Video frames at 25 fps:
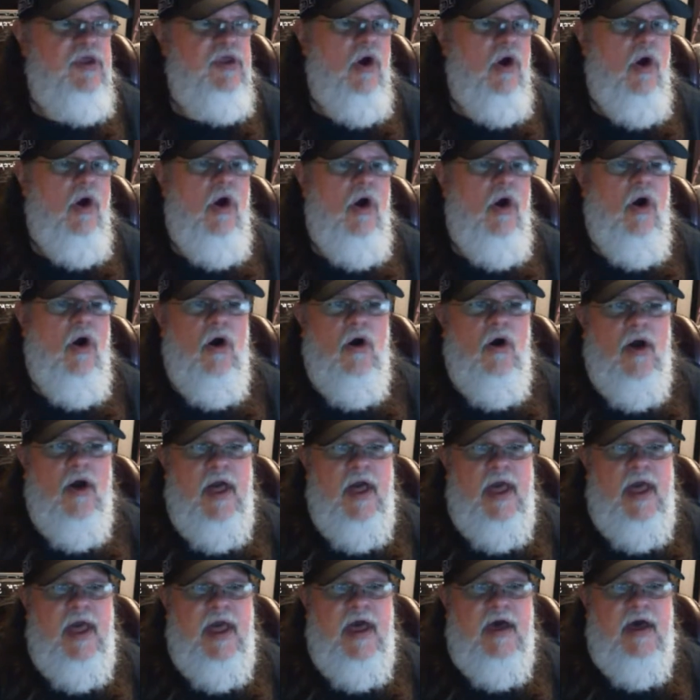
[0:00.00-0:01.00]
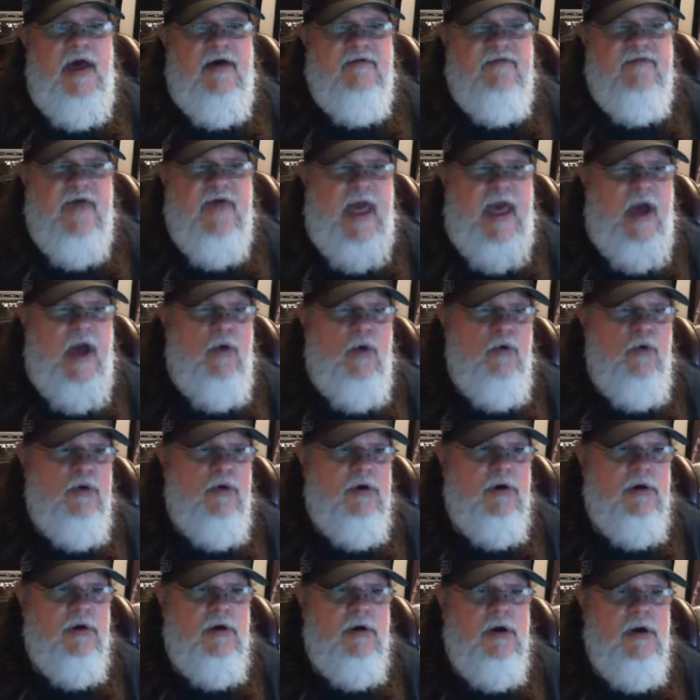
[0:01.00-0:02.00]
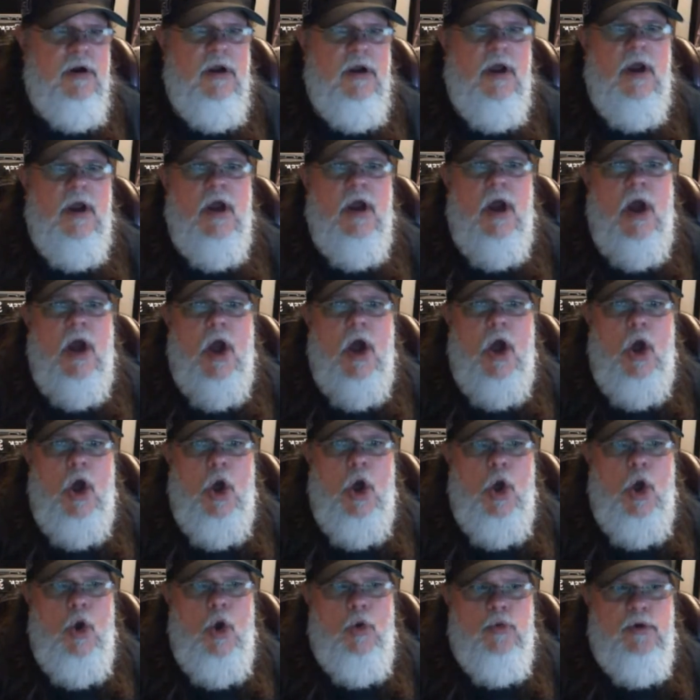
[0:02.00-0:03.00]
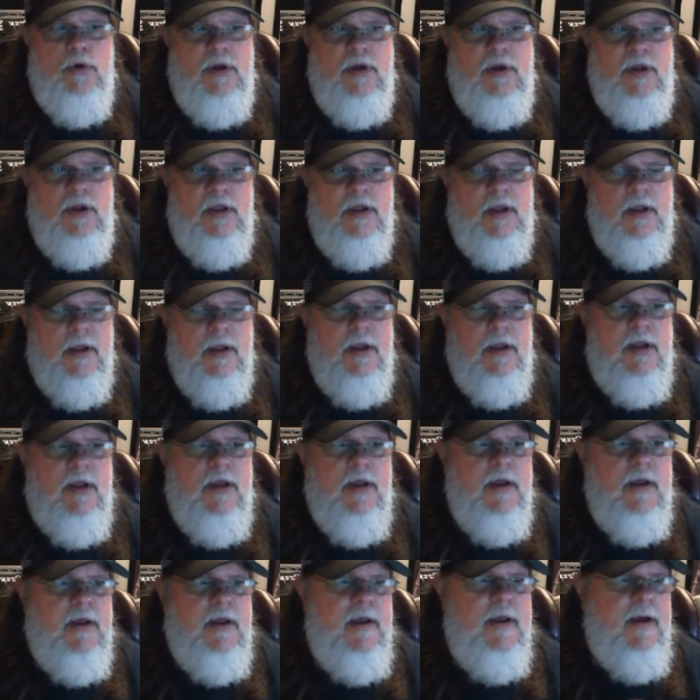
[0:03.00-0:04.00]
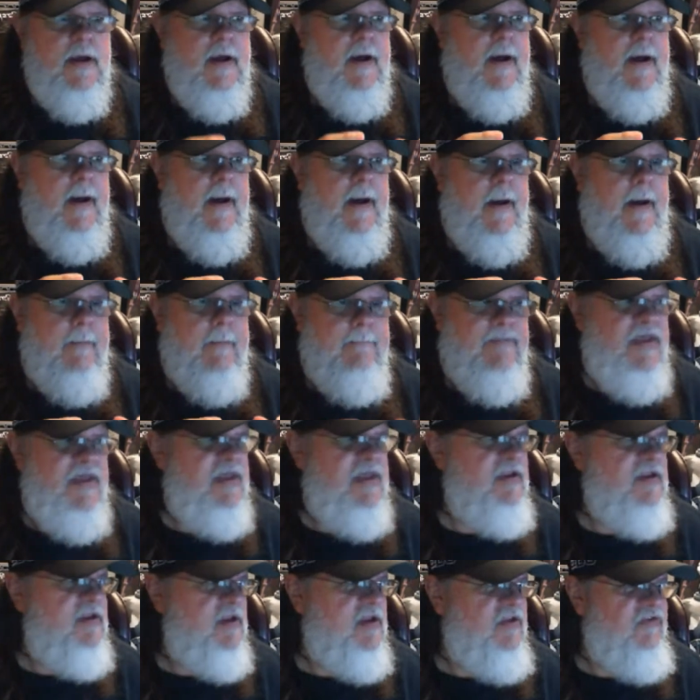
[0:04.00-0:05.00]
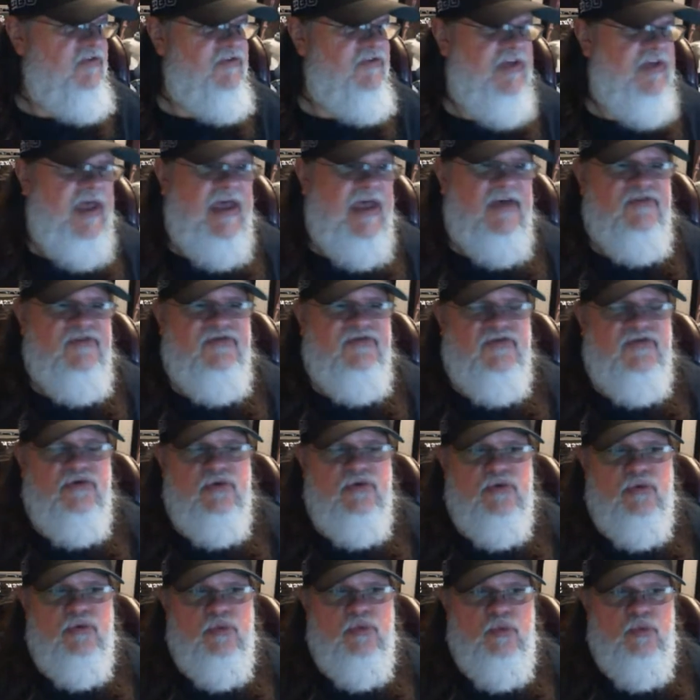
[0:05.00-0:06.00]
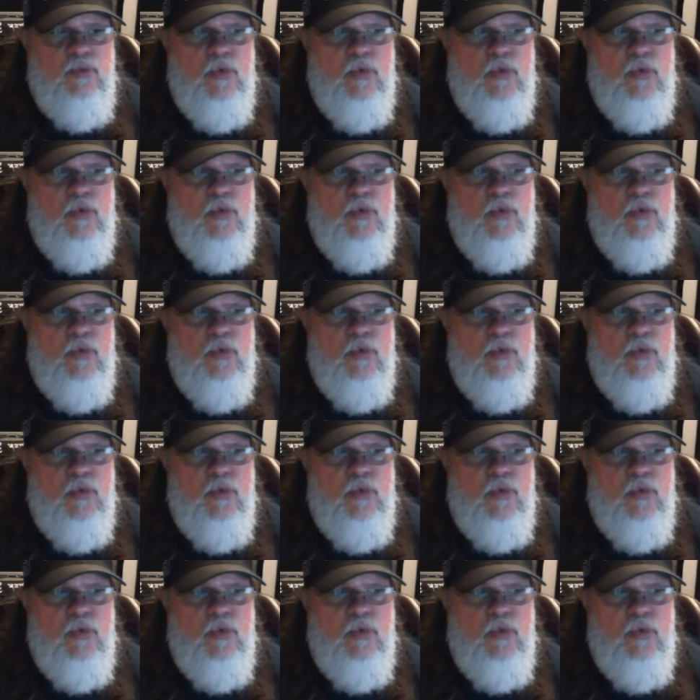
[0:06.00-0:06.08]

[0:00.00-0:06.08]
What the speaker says: we all have our own opinions as to